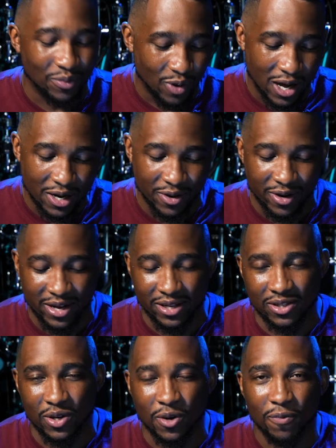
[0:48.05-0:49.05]
and the
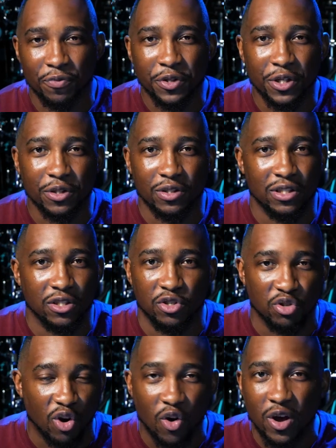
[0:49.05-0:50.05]
watering. So
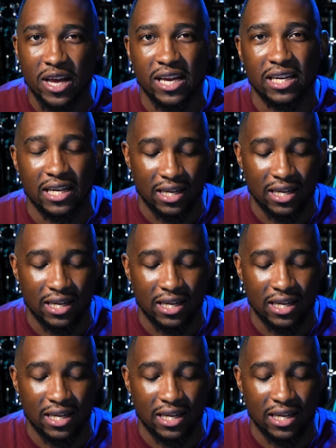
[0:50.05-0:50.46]
growing